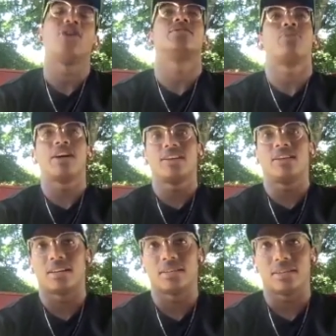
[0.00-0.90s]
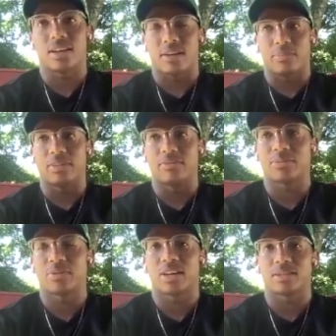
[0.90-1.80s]
Donnelly, I believe it's
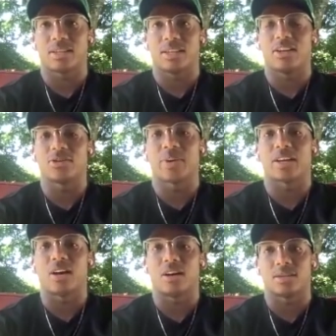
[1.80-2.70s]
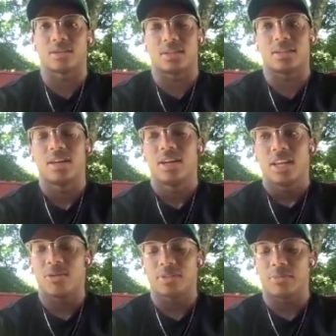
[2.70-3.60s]
pronounced, and he goes by Cause, and he
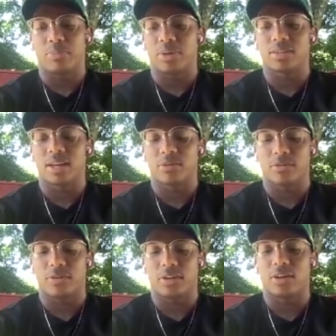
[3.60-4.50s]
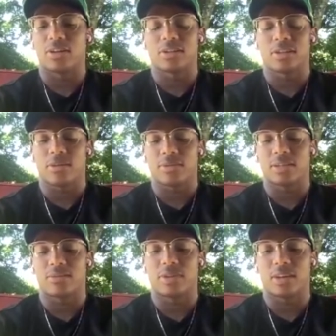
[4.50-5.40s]
was a big time graffiti artist. So that was
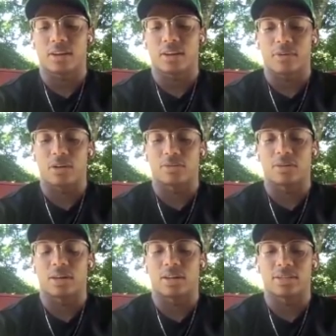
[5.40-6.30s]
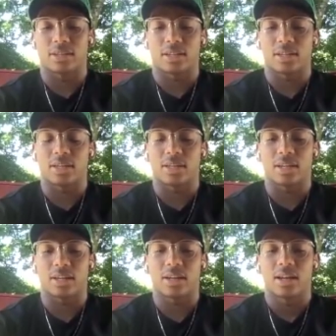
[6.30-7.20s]
someone that I followed a lot as a kid,
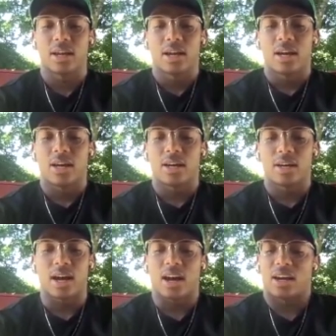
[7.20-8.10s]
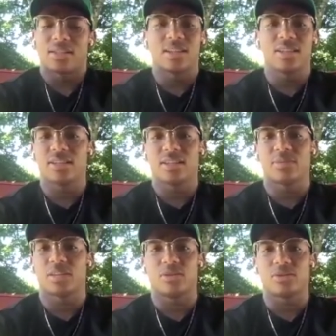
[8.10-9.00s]
and I honestly looked
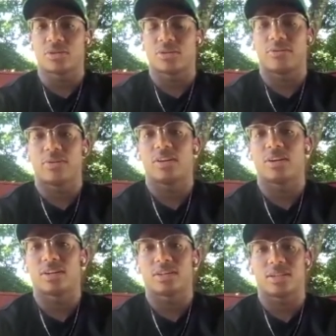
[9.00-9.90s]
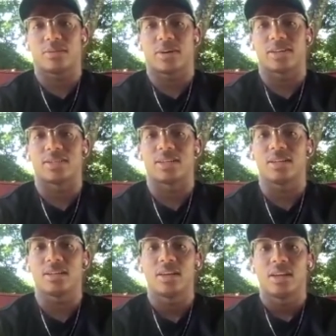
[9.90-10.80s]
up to local graffiti artists in my
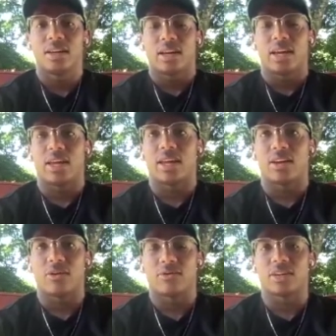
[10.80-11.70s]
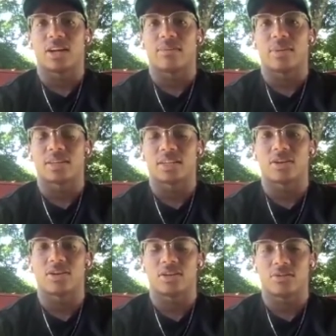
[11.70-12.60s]
city. And over time, as I
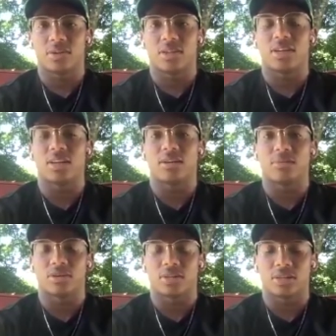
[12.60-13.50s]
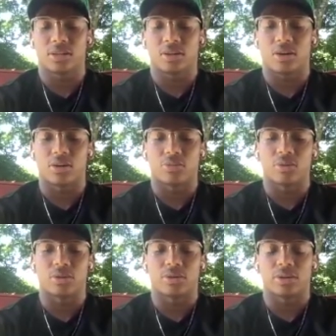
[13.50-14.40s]
started to really get immersed into the art
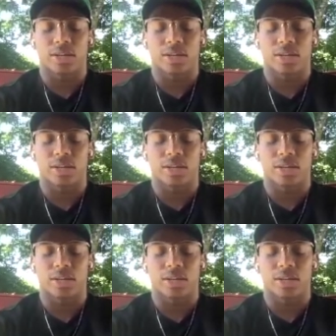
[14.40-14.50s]
world,